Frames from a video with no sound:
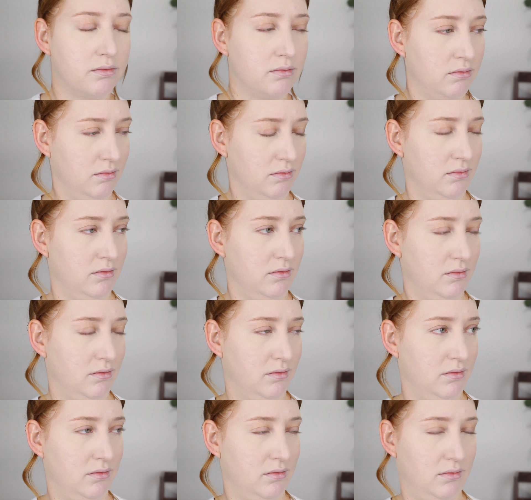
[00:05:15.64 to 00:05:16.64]

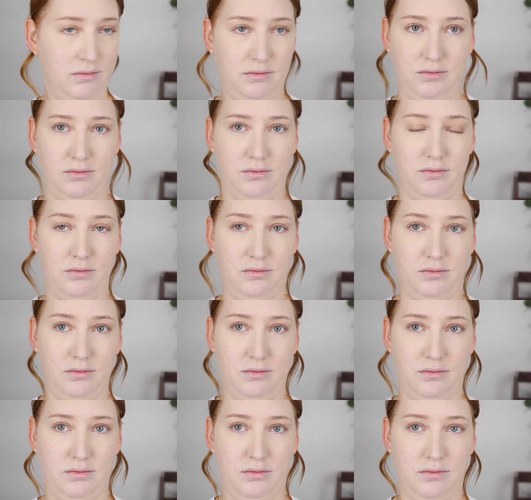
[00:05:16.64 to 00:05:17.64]

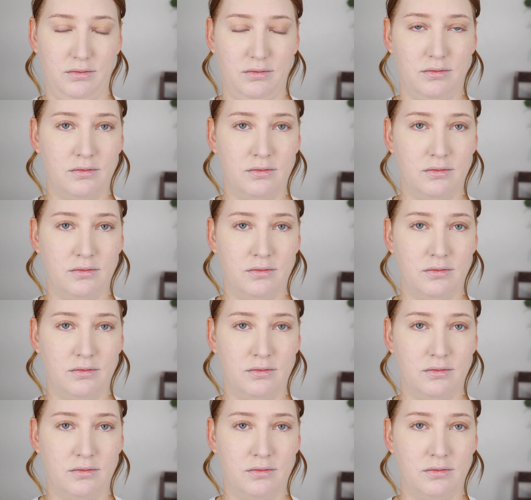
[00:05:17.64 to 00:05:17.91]
[no speech]